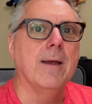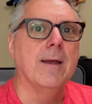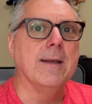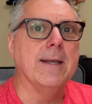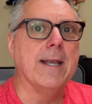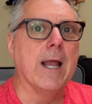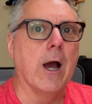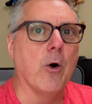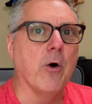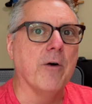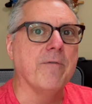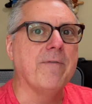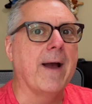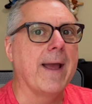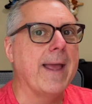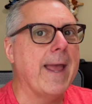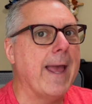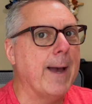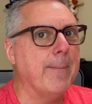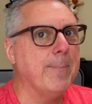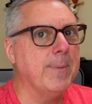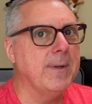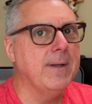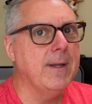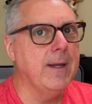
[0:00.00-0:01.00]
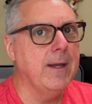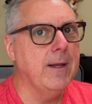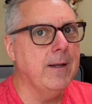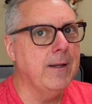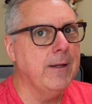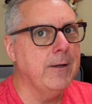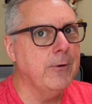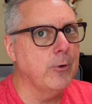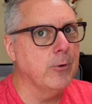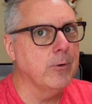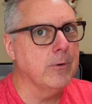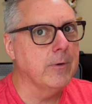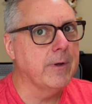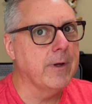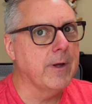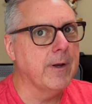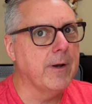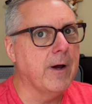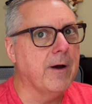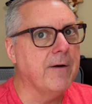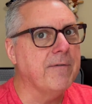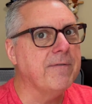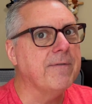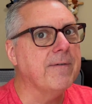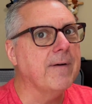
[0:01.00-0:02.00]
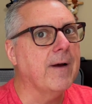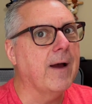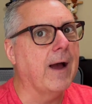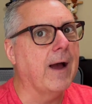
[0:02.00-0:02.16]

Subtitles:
Now if I happen to get in early enough,